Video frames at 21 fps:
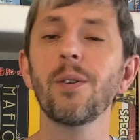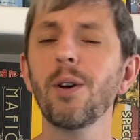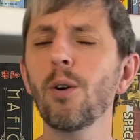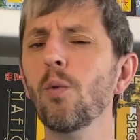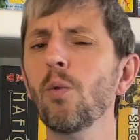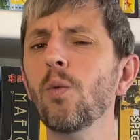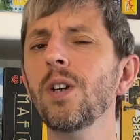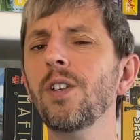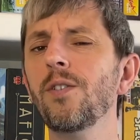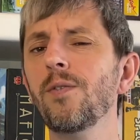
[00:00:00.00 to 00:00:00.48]
it
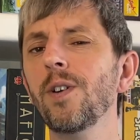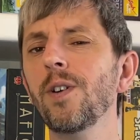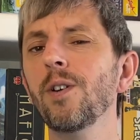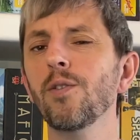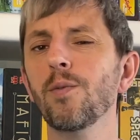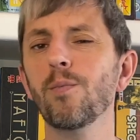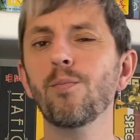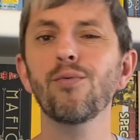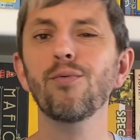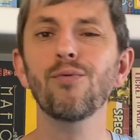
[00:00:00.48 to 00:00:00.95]
always
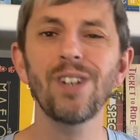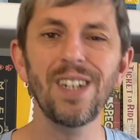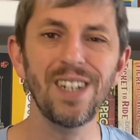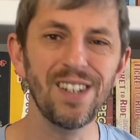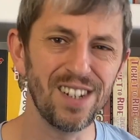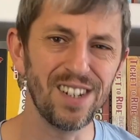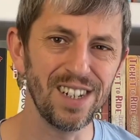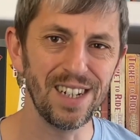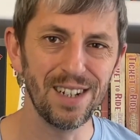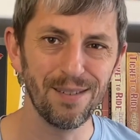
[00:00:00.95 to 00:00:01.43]
feels
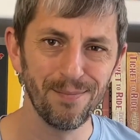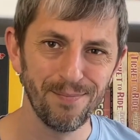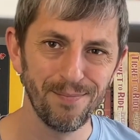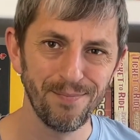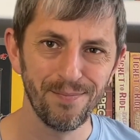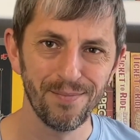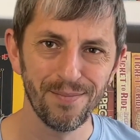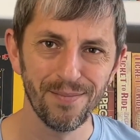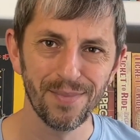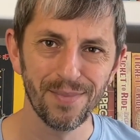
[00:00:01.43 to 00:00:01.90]
breezy.
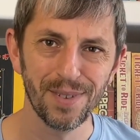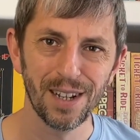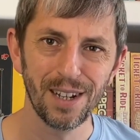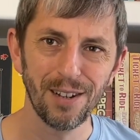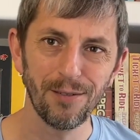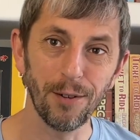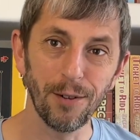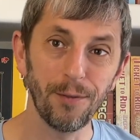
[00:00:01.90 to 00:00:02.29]
For